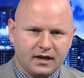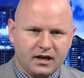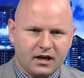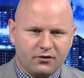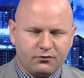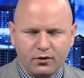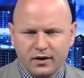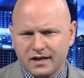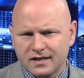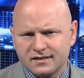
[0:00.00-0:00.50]

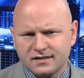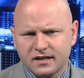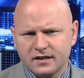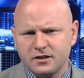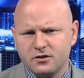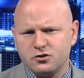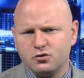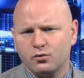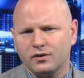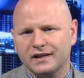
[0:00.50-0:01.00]
If we
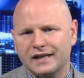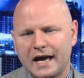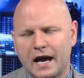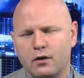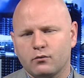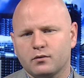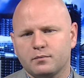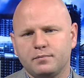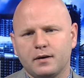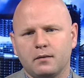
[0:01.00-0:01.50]
continue to
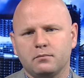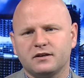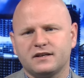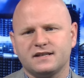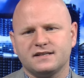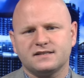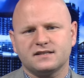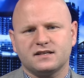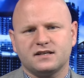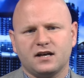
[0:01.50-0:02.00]
allow
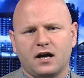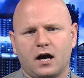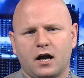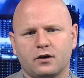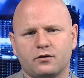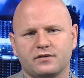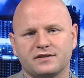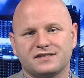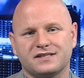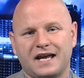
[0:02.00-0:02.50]
Republicans in
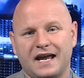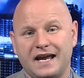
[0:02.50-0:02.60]
Congress